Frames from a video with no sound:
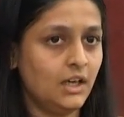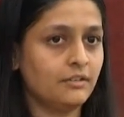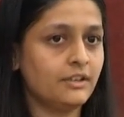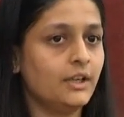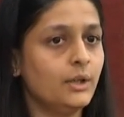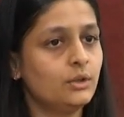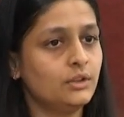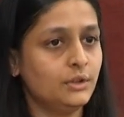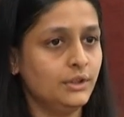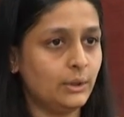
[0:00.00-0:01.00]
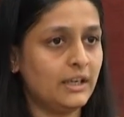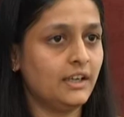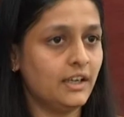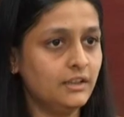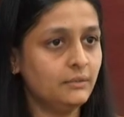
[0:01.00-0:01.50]
after you you are
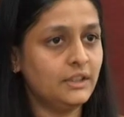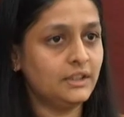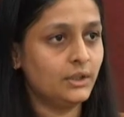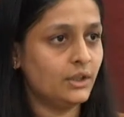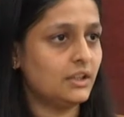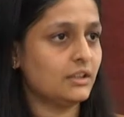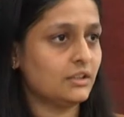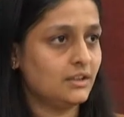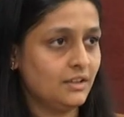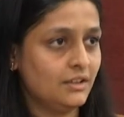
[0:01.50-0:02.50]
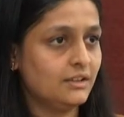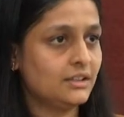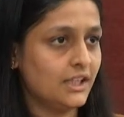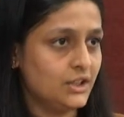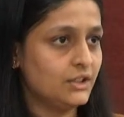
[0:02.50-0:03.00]
done with your
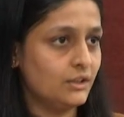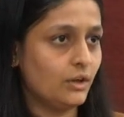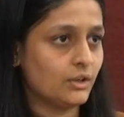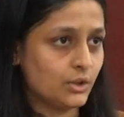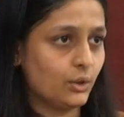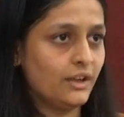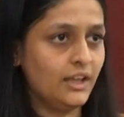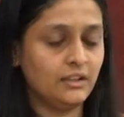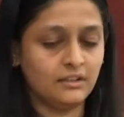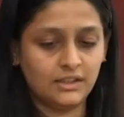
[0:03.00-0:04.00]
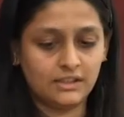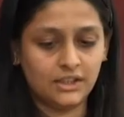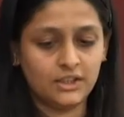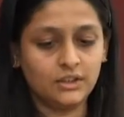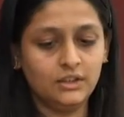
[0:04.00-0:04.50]
session or storing this
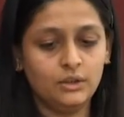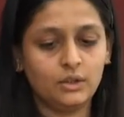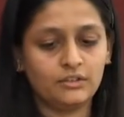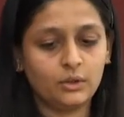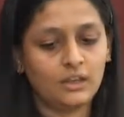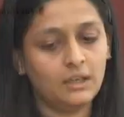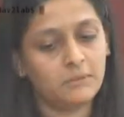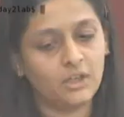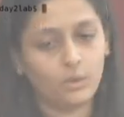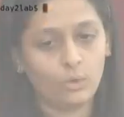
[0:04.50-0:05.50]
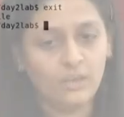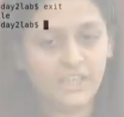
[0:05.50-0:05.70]
session, you have to type control